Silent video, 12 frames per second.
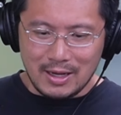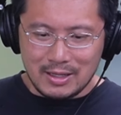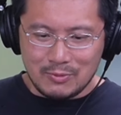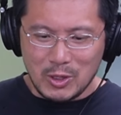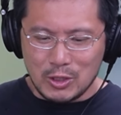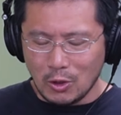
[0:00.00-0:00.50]

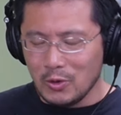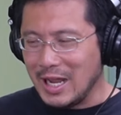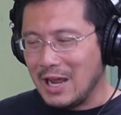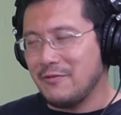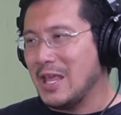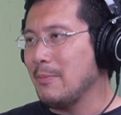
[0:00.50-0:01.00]
we don't
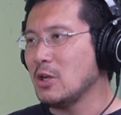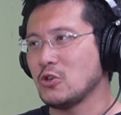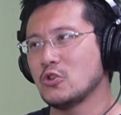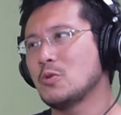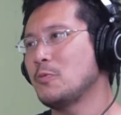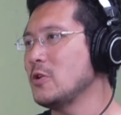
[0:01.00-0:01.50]
have that much
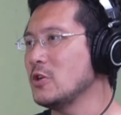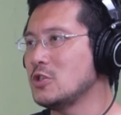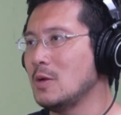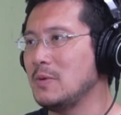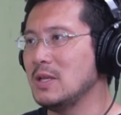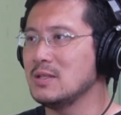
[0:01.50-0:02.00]

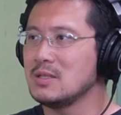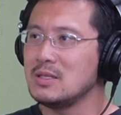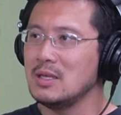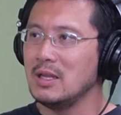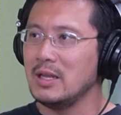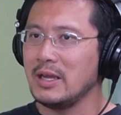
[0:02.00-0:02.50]
entrepreneurship in
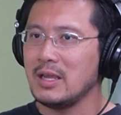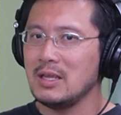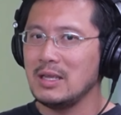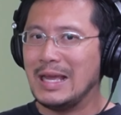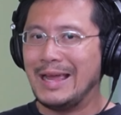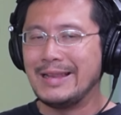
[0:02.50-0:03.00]
uh, like
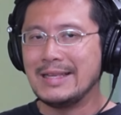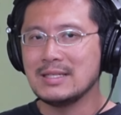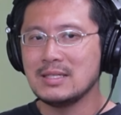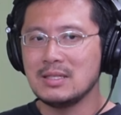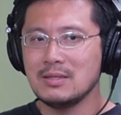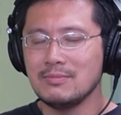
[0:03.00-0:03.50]
at
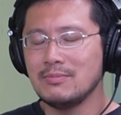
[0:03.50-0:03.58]
least